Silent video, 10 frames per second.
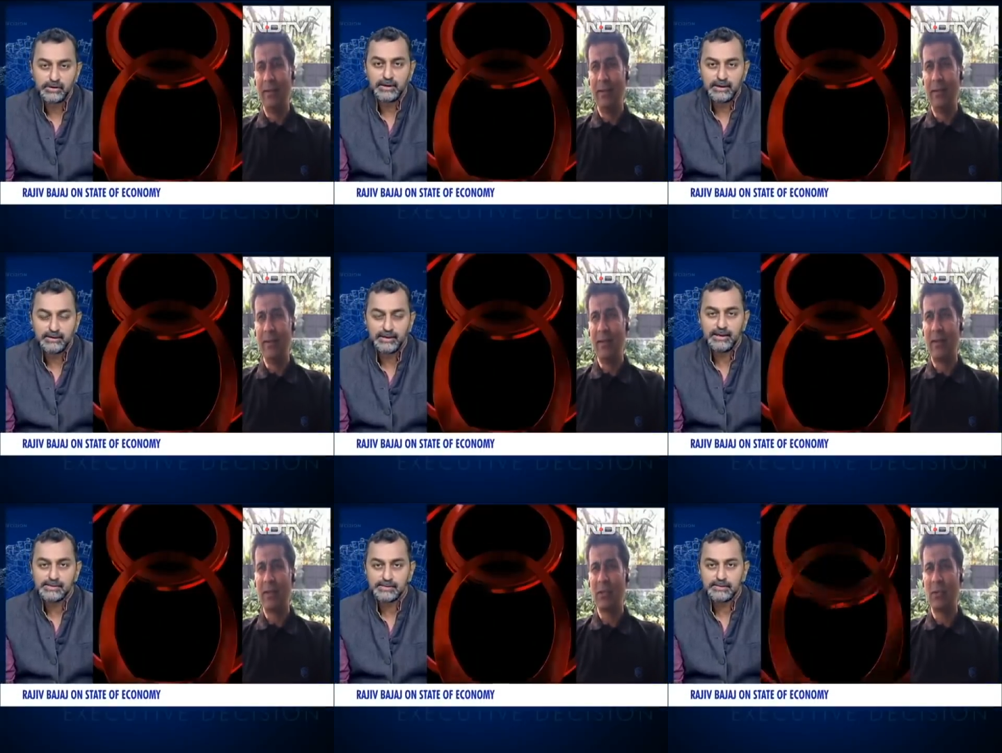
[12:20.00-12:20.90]
Speaker 1: than anything
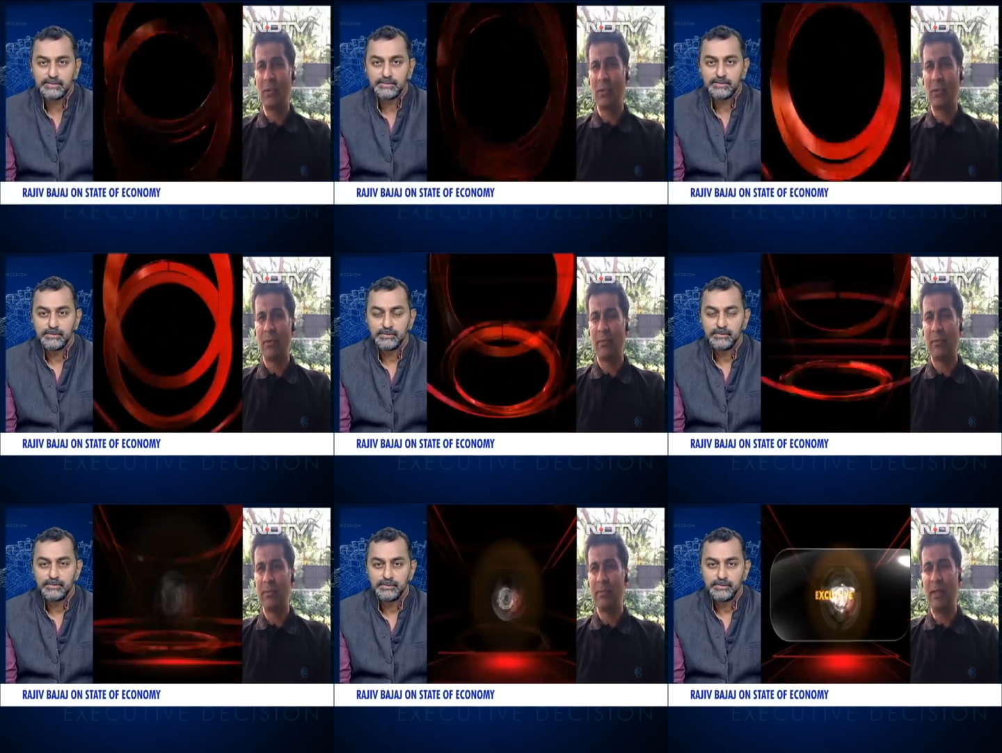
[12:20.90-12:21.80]
else.
Speaker 2: Yeah, Vasu.
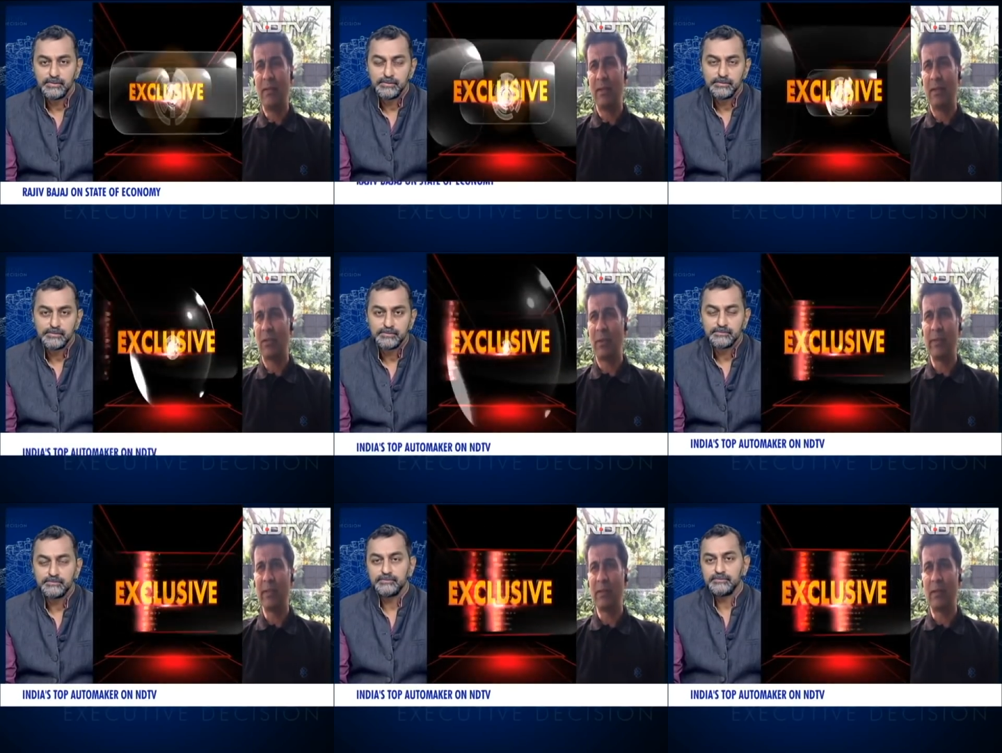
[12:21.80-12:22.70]
Yeah, Vasu. I
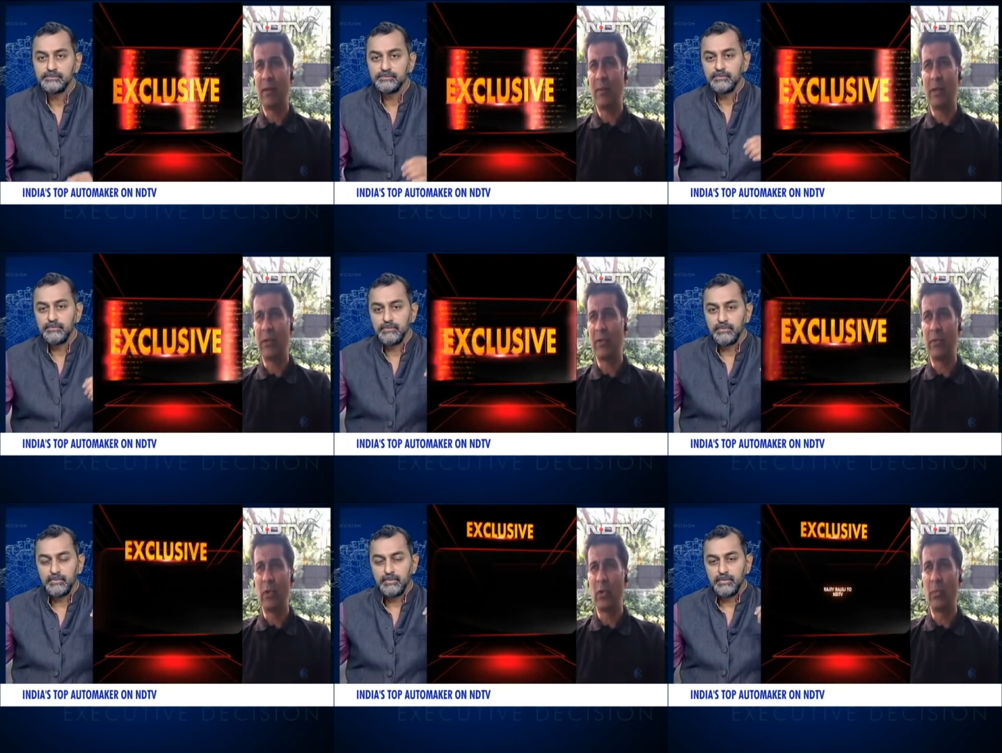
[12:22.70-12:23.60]
mean, it's not a
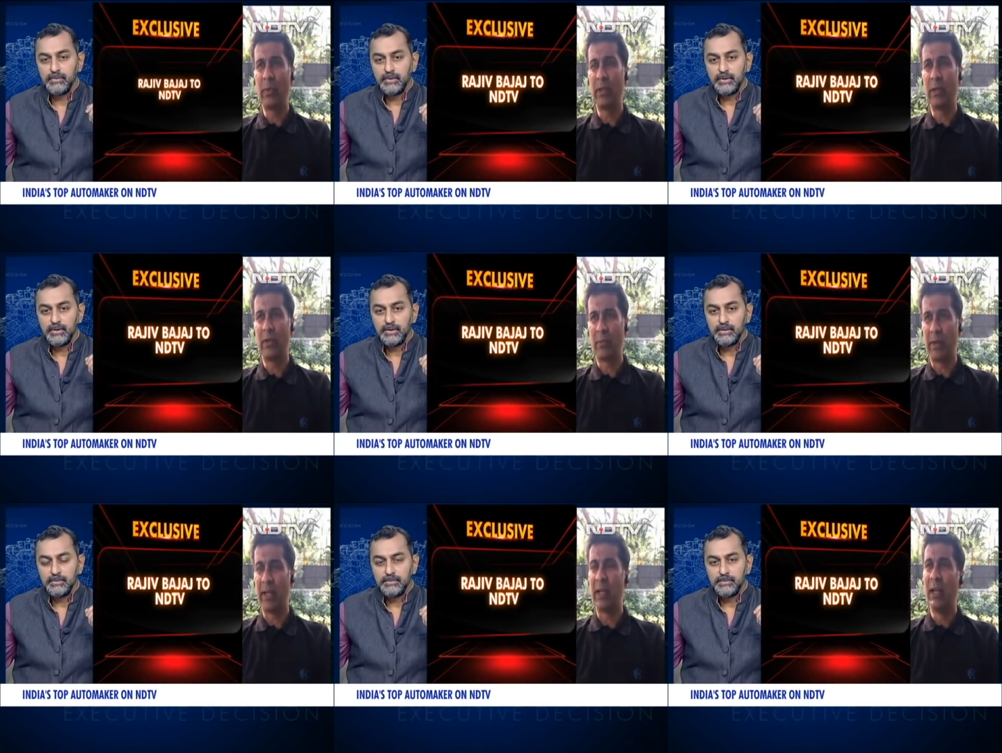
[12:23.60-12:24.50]
matter of your opinion or
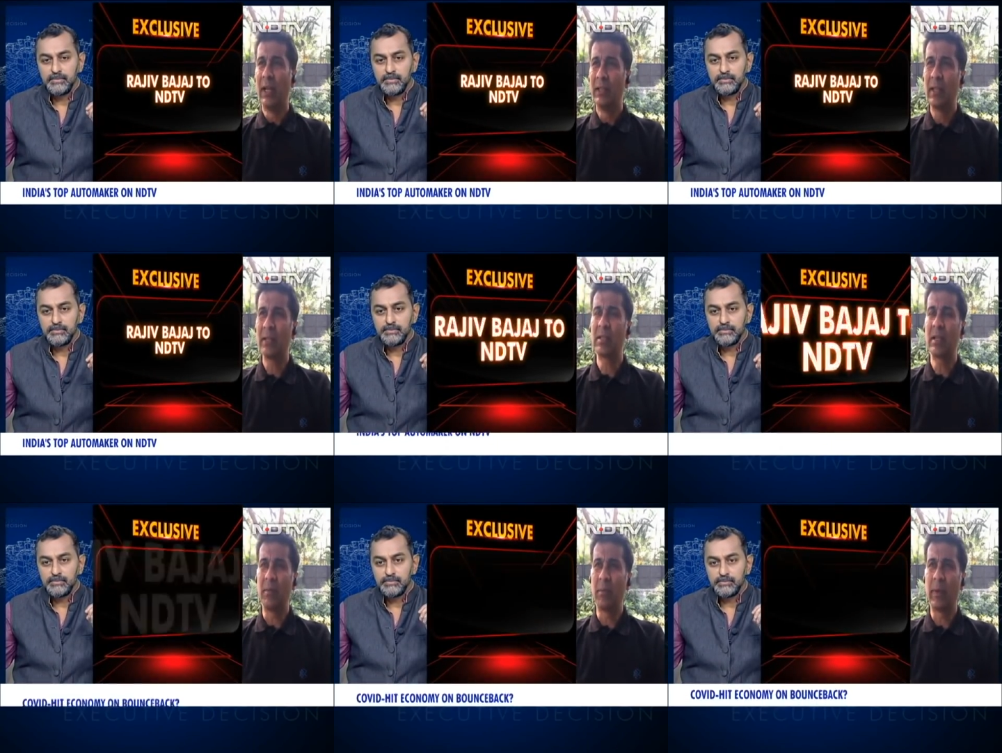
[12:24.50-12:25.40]
mine.
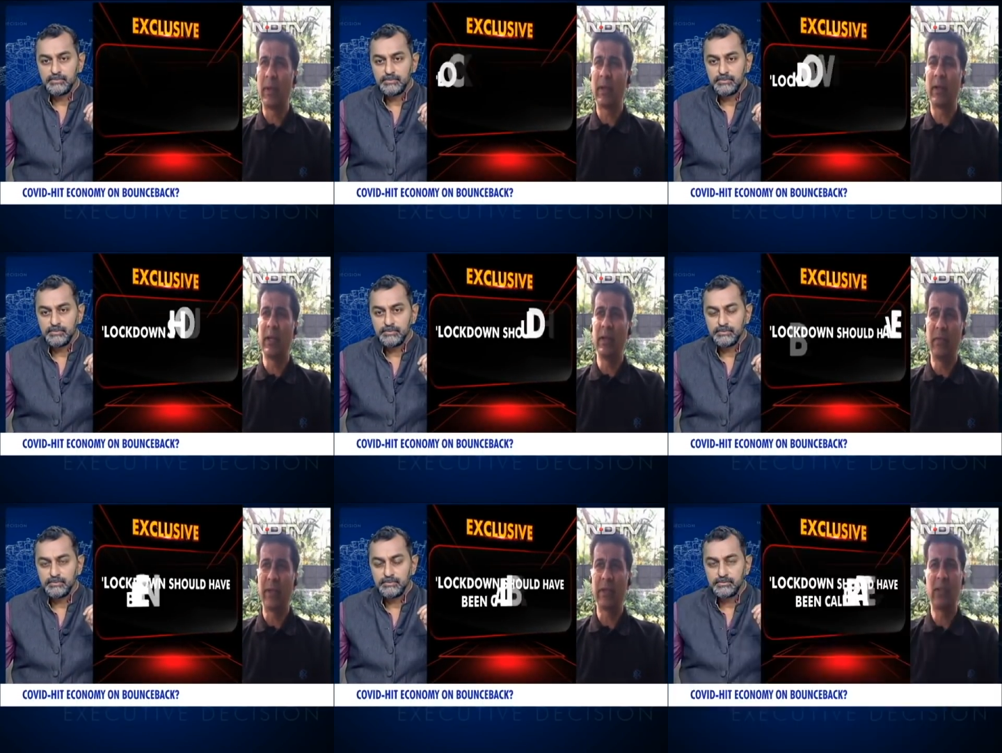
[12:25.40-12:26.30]
Just compare
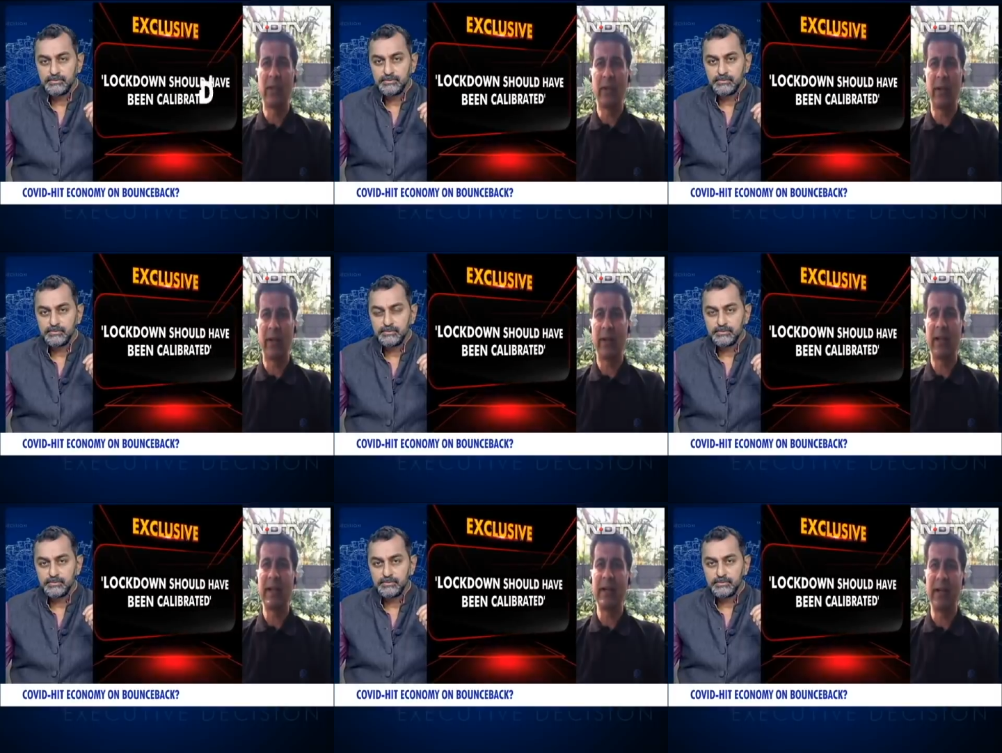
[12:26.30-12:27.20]
infection
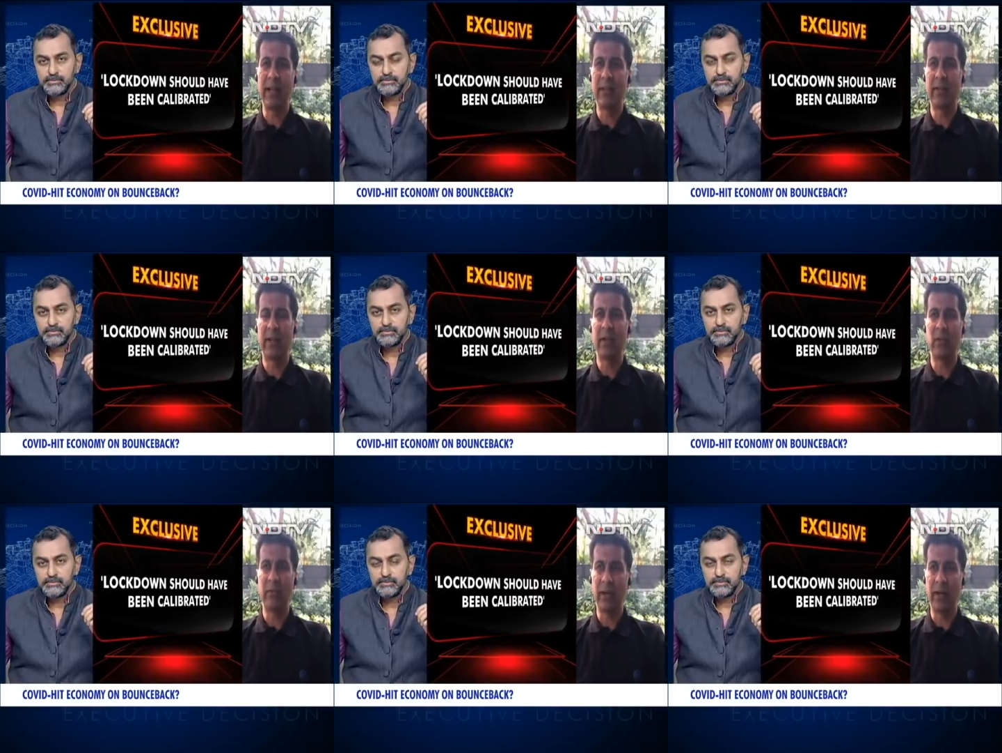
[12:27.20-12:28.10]
rate and death
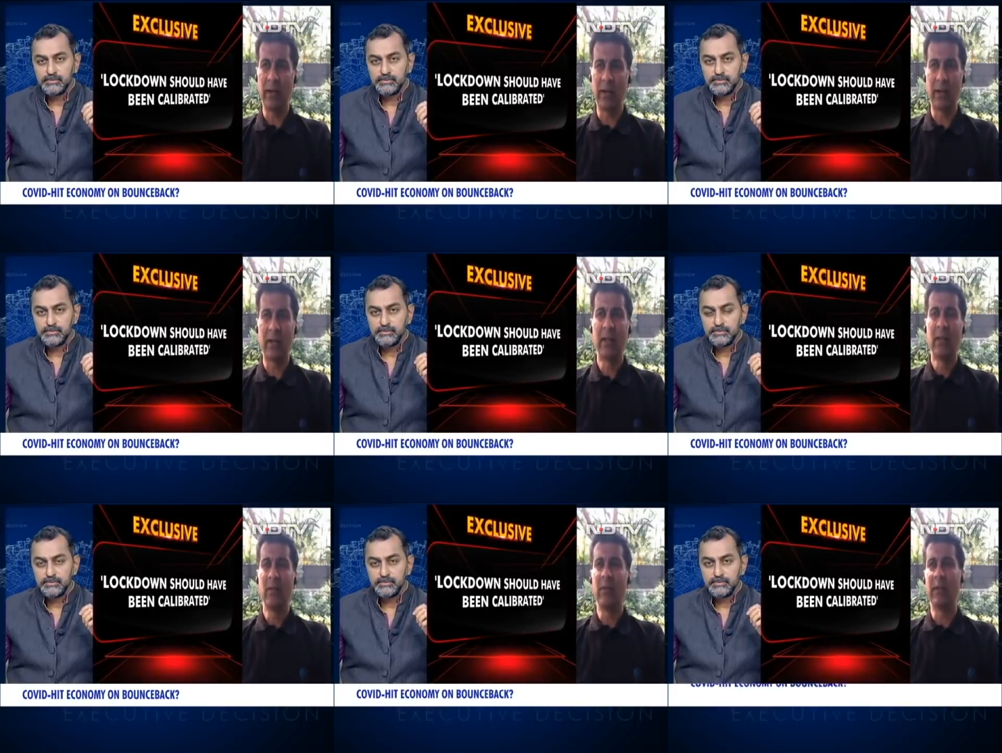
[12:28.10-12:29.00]
rate of India
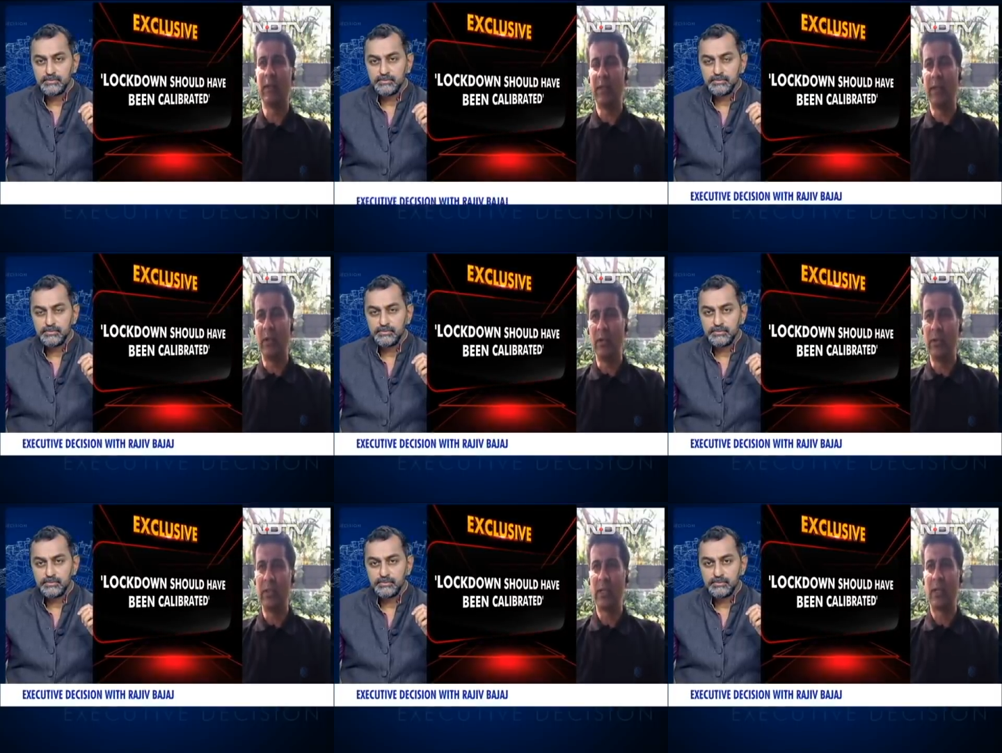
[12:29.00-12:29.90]
with
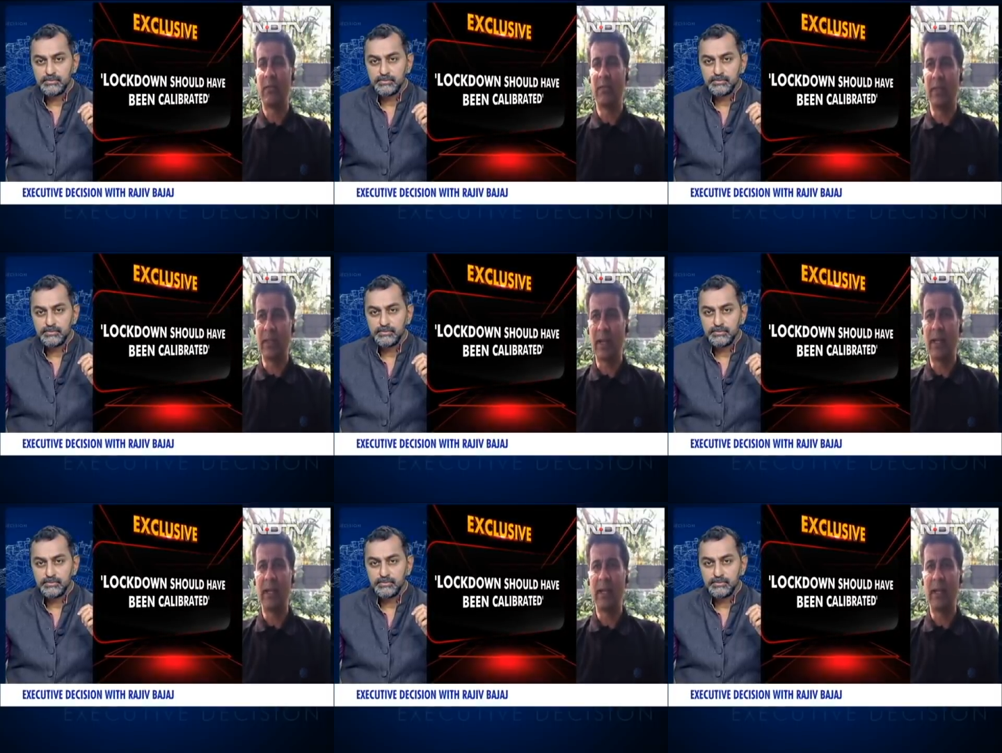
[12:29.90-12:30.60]
Indonesia, with